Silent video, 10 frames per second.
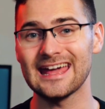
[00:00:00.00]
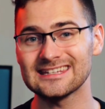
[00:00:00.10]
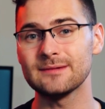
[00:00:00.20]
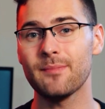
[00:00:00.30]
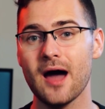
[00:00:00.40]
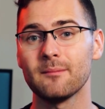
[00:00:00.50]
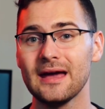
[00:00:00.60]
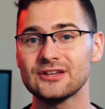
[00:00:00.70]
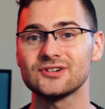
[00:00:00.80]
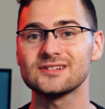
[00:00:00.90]
anti-bot
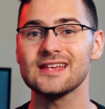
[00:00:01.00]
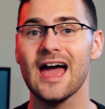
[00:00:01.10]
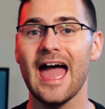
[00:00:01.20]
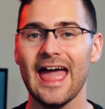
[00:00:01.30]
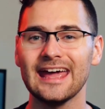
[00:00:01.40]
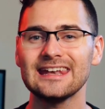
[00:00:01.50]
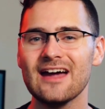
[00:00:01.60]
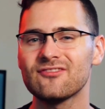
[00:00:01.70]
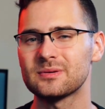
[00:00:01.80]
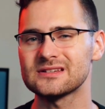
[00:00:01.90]
measures and
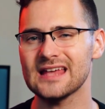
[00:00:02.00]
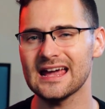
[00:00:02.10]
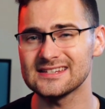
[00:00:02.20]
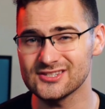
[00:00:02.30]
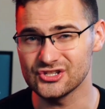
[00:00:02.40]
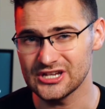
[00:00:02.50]
have precise